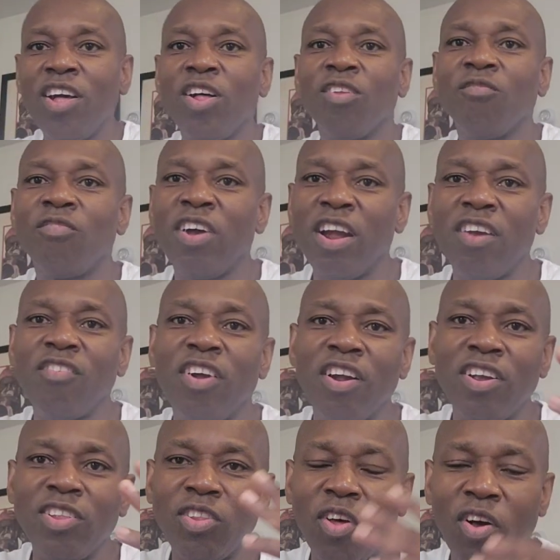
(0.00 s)
very,
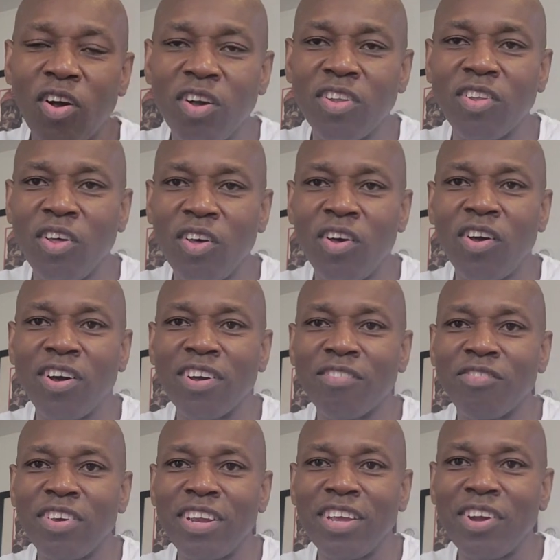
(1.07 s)
very long, long
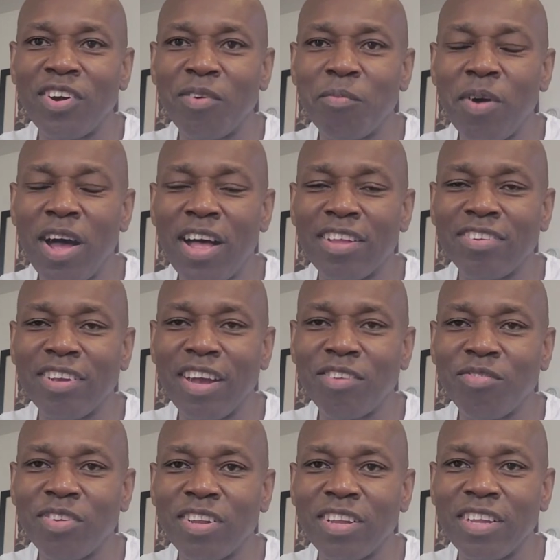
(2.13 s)
video. Apologize
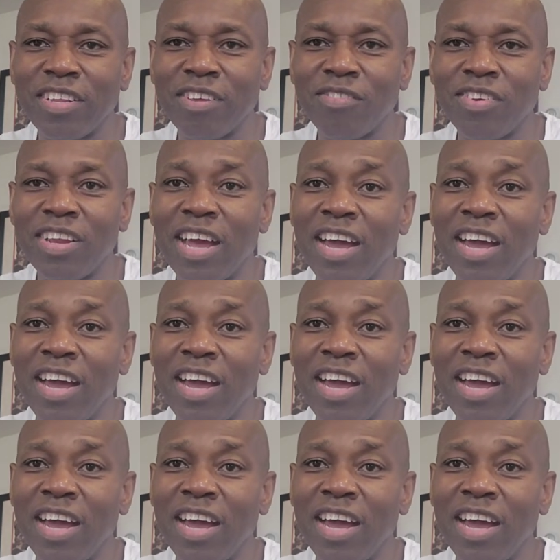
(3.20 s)
for the length of it.